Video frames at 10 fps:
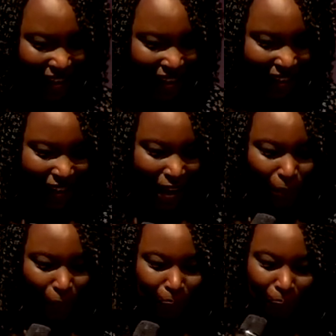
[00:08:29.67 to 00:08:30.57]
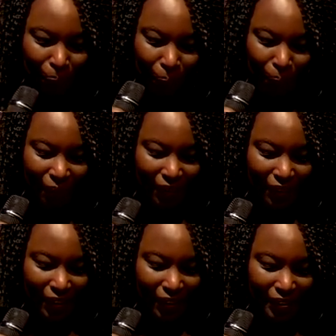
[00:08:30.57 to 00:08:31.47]
now,
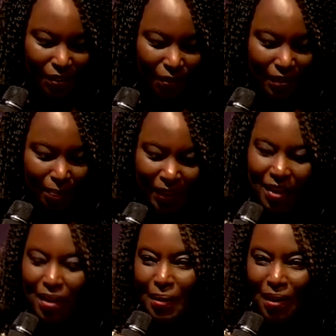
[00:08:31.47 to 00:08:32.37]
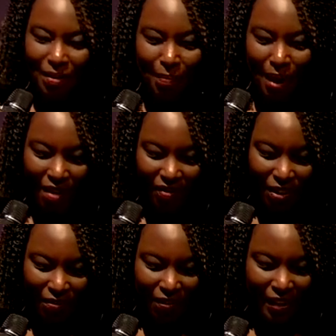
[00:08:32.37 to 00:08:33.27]
so, but think about the marvel
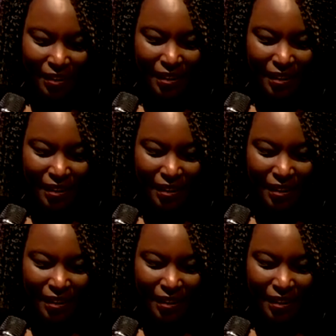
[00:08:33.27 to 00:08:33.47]
of this.